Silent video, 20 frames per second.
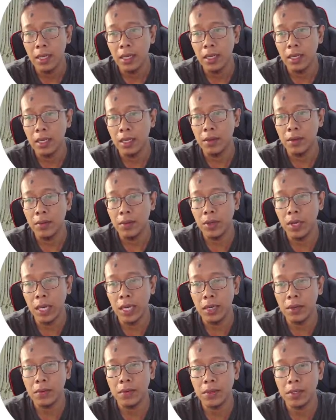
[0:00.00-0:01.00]
If you
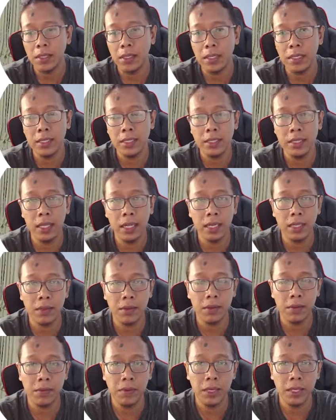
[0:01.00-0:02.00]
have installed
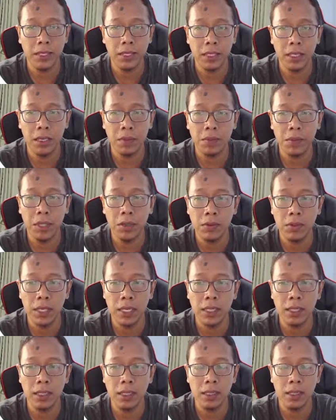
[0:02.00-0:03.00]
a version above
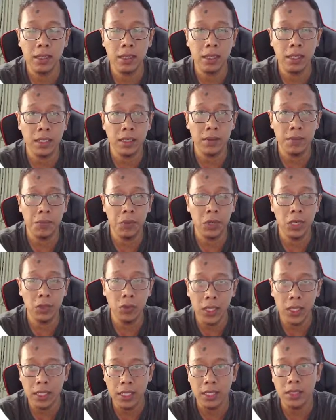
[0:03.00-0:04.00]
than
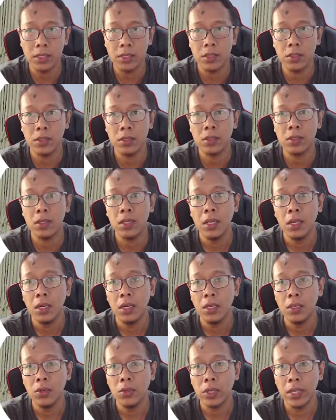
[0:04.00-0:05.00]
3.1, so
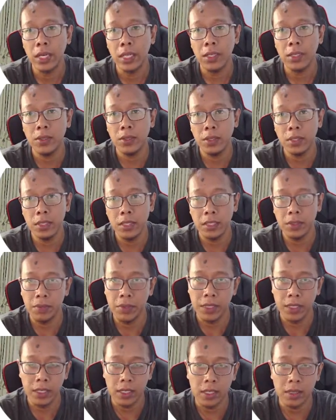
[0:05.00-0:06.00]
you can use this
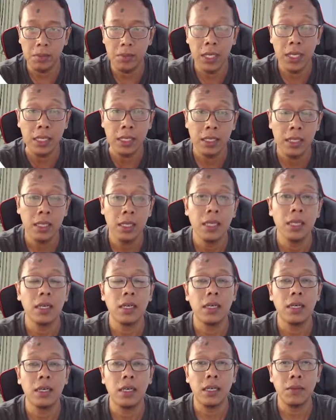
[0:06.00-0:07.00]
feature. But
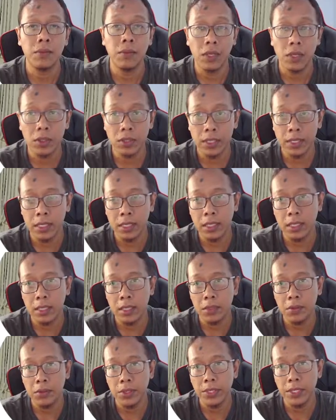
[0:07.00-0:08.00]
unfortunately,
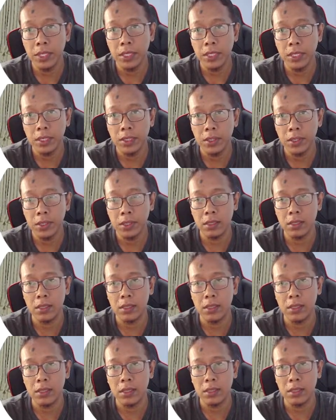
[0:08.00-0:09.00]
this feature is not
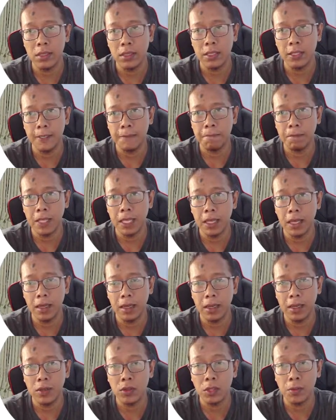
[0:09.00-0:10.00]

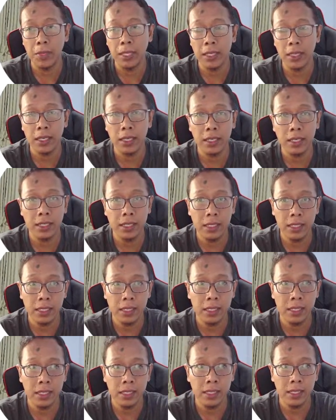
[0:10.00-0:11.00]

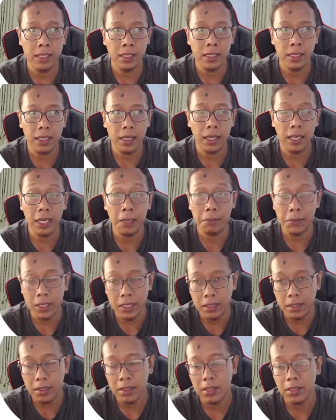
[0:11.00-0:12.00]
automatically
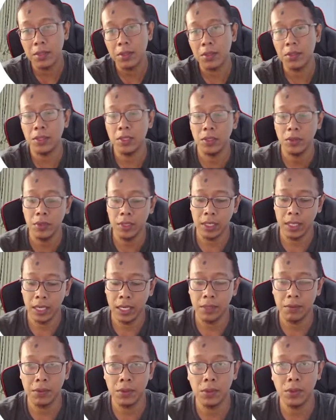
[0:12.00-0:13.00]
enabled, so you will
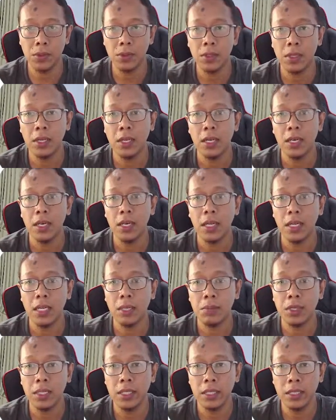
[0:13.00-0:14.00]
have to
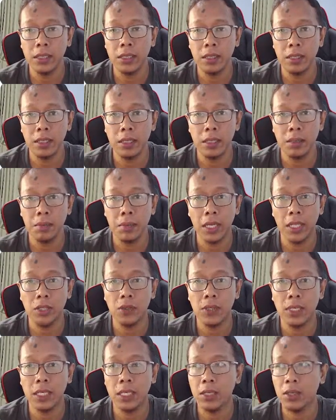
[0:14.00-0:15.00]
enable it
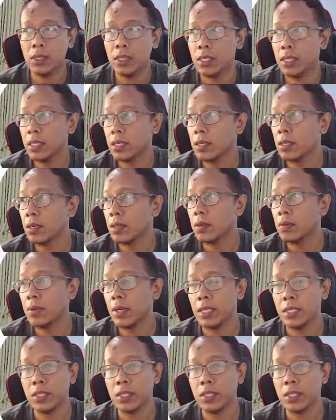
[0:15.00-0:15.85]
manually on the VS